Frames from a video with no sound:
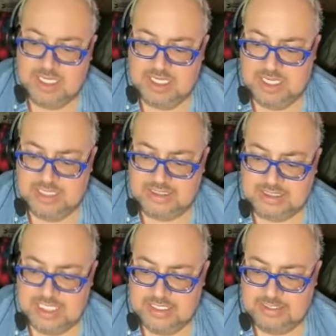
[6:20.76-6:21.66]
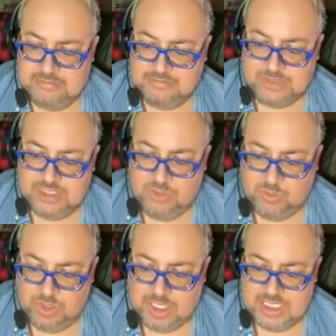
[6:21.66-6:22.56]
uh, and it's like
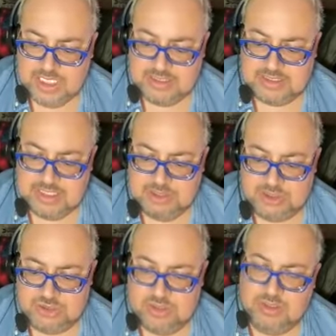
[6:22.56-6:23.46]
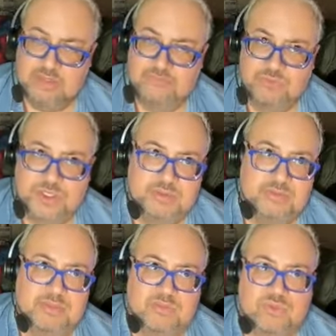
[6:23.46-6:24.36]
you're working nonstop to try to avoid
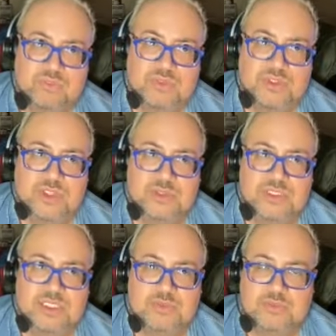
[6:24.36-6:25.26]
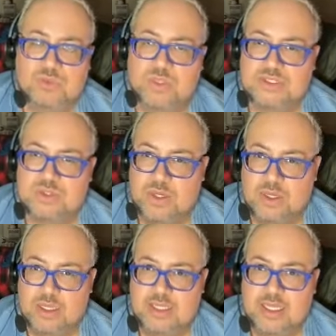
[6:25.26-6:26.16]
you know dealing with what's going
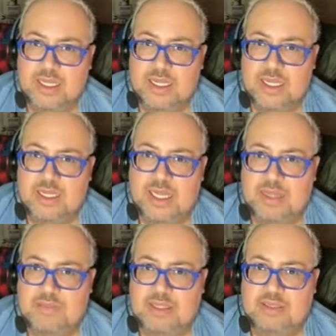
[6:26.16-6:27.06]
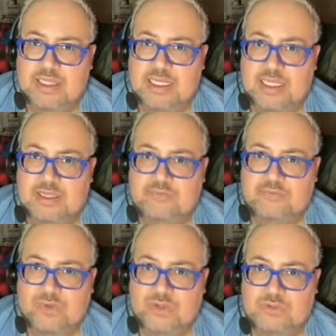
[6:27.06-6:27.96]
on um, and the key
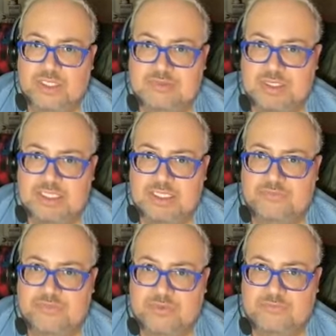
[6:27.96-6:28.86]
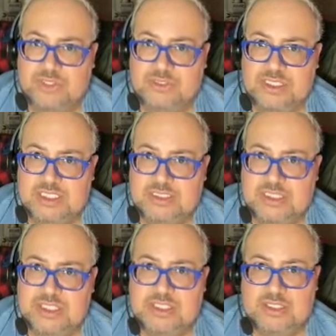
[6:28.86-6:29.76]
for you this month if you're a fire sign is
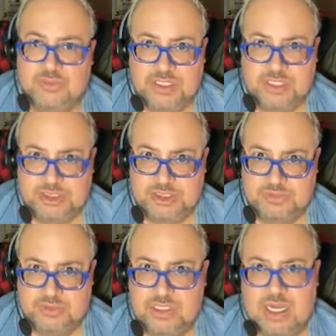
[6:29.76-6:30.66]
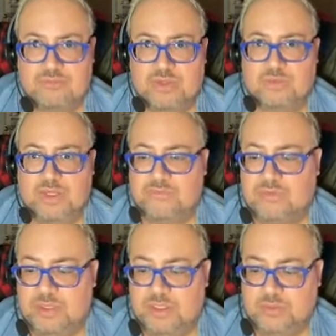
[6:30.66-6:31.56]
to deal with the issue not run away
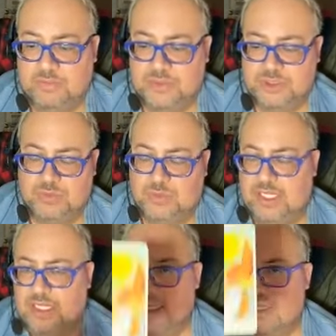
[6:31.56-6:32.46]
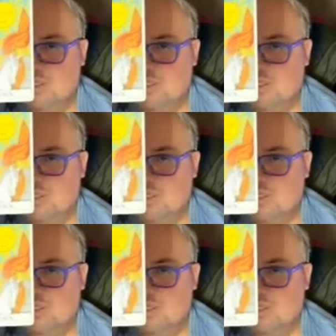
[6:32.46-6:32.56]
from it or push it away